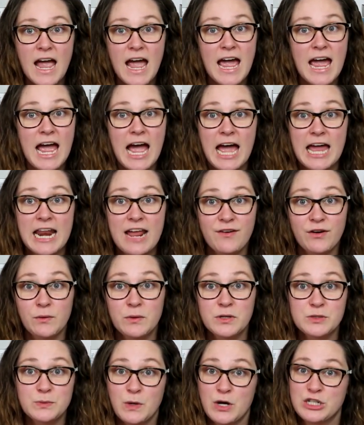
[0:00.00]
and
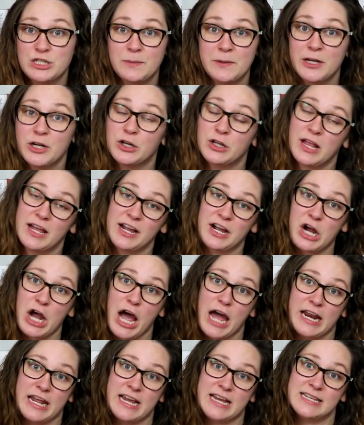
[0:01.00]
everyone's worshiping her like a
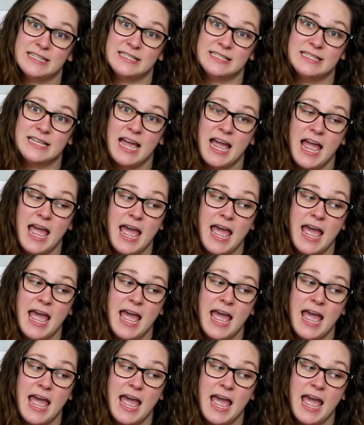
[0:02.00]
goddess.